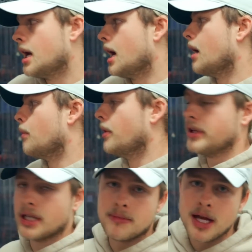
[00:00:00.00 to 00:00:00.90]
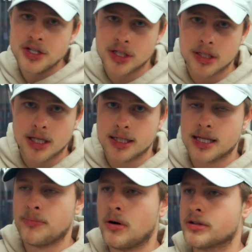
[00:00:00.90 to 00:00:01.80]
One thing they mentioned is
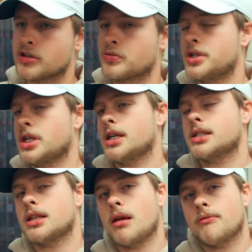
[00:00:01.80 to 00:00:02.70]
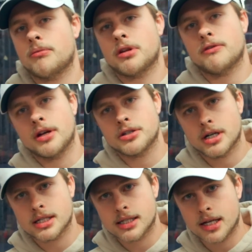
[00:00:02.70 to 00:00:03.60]
that Paul is switching his name from the
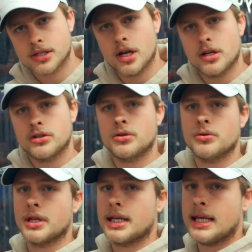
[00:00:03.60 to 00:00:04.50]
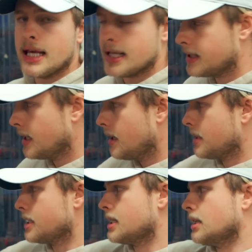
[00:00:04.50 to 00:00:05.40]
Avenger SS to the Heat
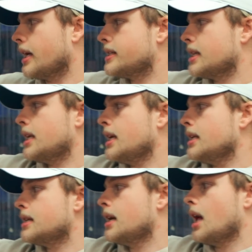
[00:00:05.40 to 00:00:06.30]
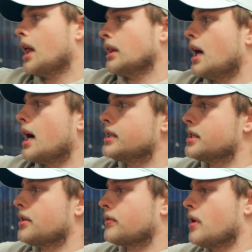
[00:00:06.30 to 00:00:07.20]
because he likes the Heat a lot. He's
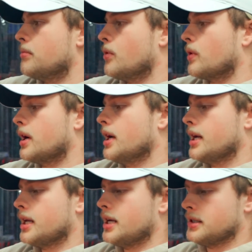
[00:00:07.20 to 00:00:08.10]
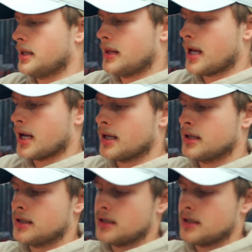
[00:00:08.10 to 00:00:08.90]
going to throw it more. Here's the thing.